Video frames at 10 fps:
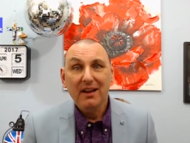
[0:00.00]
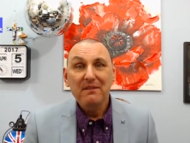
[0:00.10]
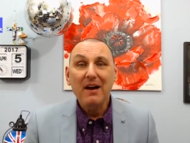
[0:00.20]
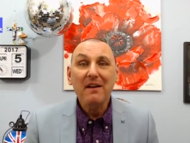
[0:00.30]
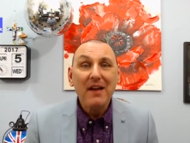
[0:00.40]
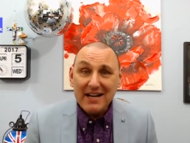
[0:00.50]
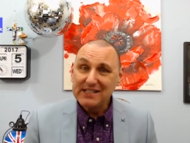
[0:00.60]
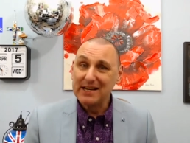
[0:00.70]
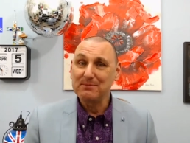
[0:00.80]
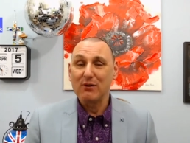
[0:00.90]
Now, they
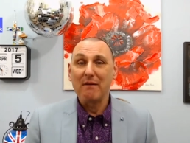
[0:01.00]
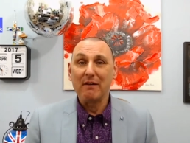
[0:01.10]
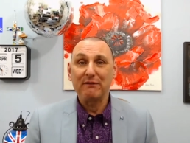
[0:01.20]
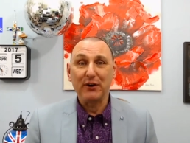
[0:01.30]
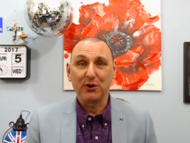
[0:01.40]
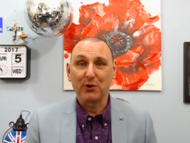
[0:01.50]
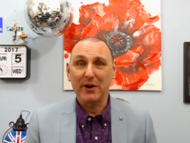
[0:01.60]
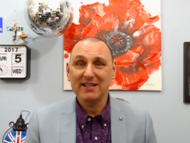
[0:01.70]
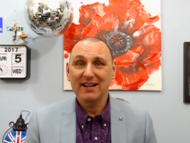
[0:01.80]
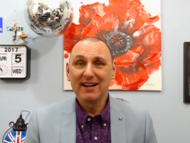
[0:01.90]
seem to have a few
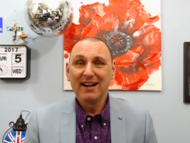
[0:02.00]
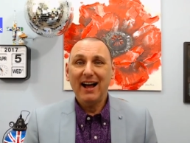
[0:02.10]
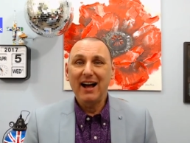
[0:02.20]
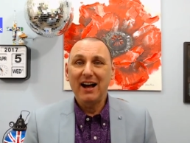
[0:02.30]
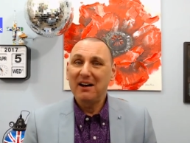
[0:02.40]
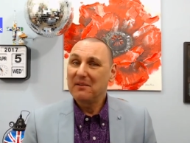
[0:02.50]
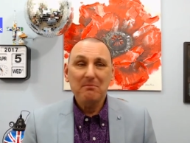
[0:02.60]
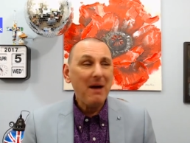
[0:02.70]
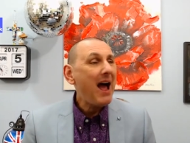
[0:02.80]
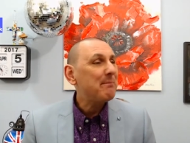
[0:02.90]
quid. Uh,
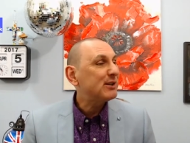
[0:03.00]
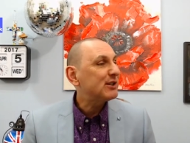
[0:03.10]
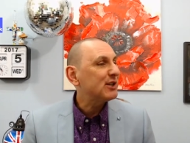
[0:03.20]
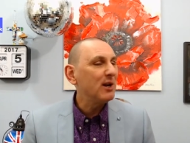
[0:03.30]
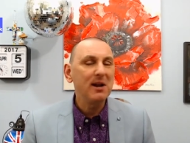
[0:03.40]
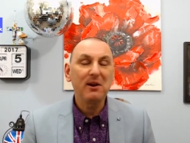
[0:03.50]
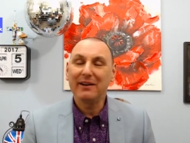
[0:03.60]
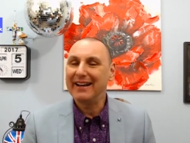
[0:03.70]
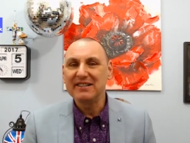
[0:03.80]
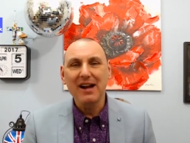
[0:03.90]

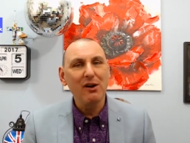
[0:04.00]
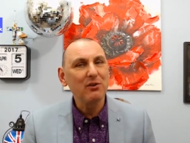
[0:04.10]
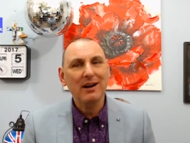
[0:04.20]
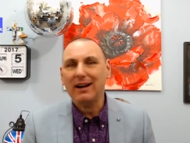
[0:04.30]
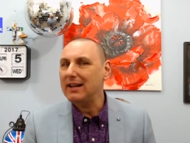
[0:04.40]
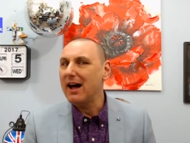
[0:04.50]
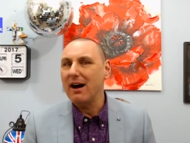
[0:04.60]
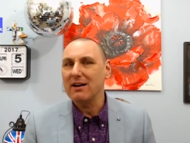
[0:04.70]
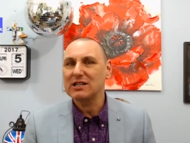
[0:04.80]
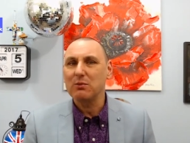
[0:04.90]
absolutely no
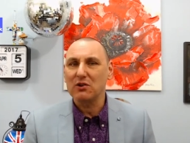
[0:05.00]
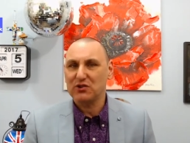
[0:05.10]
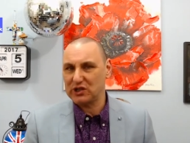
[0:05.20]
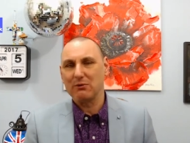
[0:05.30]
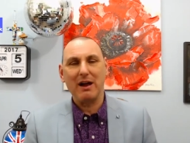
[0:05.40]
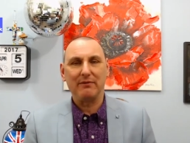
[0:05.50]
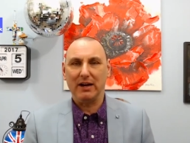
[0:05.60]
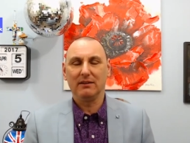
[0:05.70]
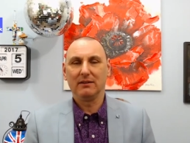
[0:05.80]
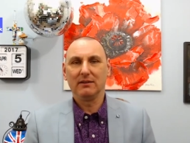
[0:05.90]
class
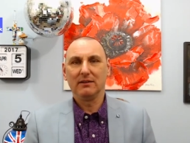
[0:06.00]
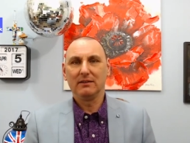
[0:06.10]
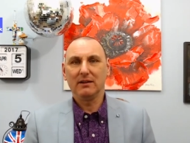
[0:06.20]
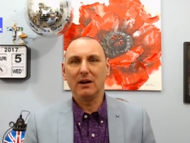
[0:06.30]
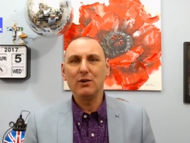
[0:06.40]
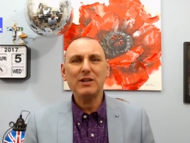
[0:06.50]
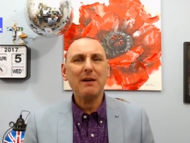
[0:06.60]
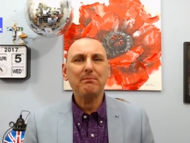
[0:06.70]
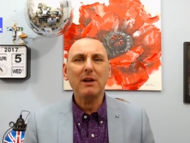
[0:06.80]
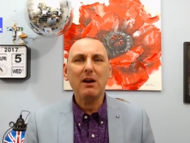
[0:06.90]
whatsoever. Who's
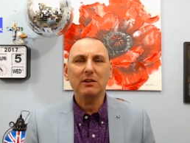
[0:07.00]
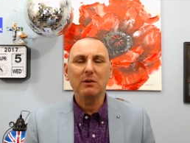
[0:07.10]
that bloke?